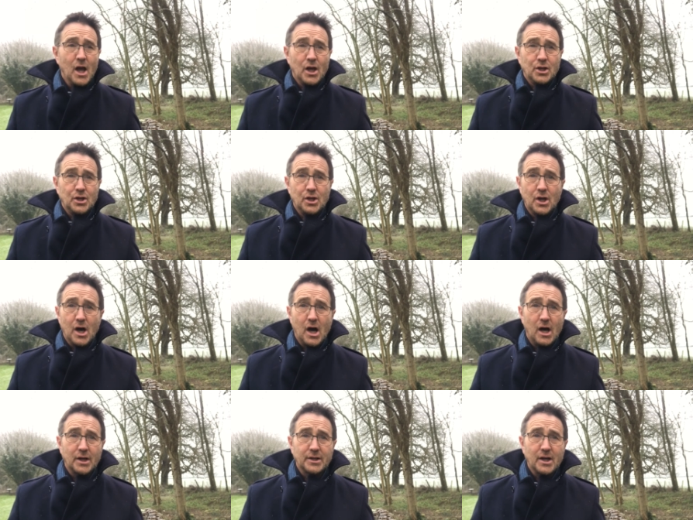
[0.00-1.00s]

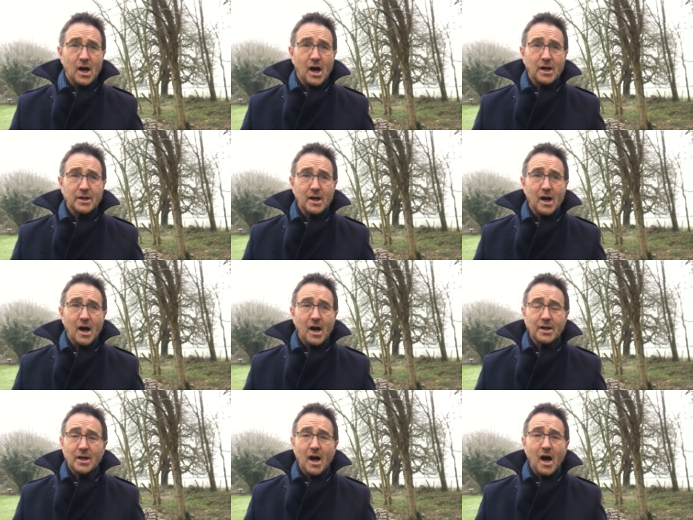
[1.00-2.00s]
Ya, ya, ya,
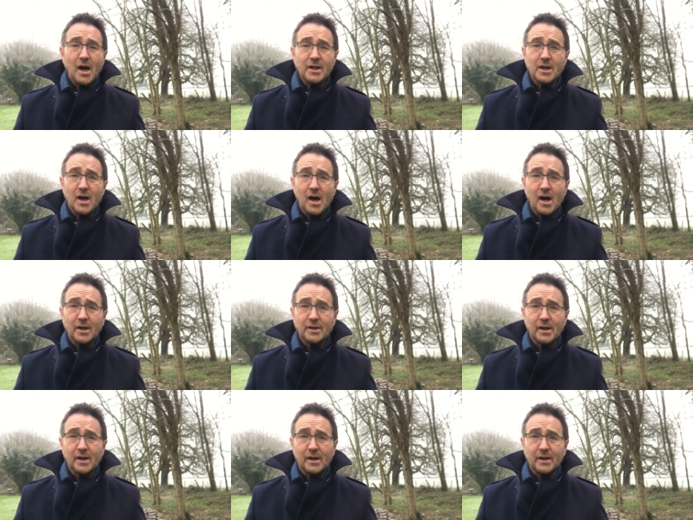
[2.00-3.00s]
ya, ya,
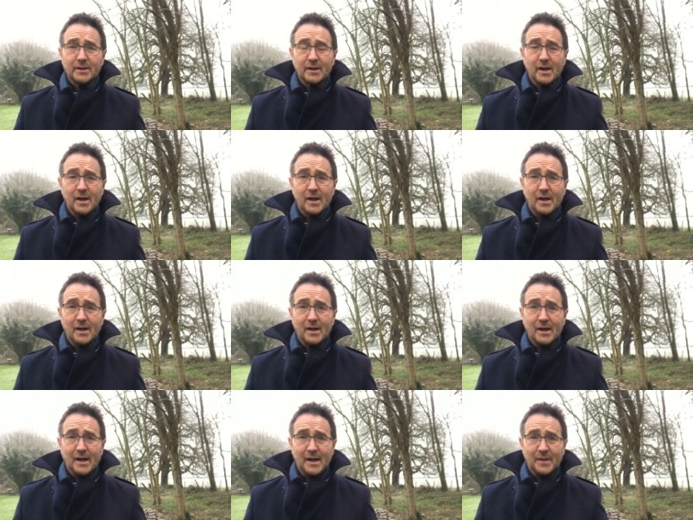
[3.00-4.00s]
ya,
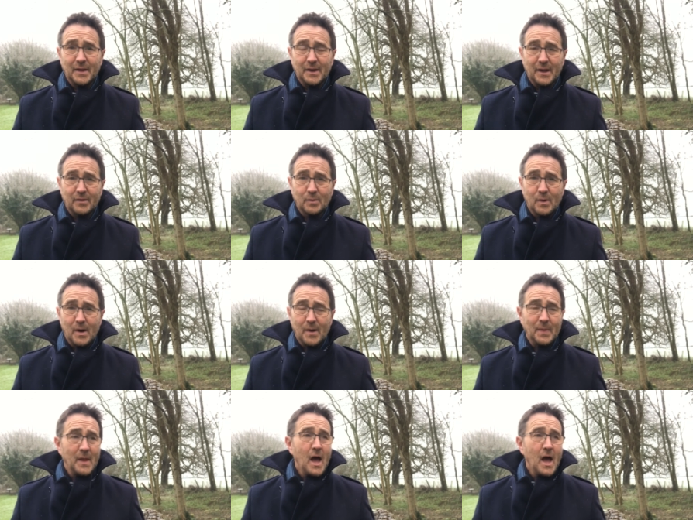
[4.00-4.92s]
ya. And the next one.